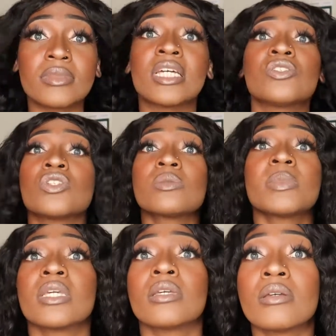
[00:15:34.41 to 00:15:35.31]
That's just
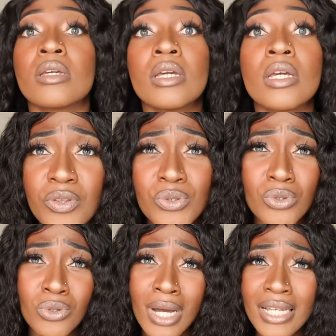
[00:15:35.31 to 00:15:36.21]
me. The
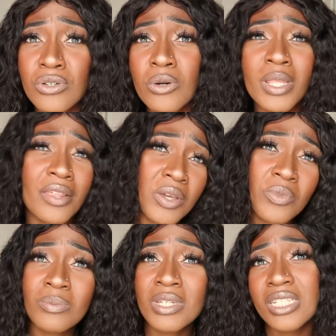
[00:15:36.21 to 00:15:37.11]
school had told me that they wanted me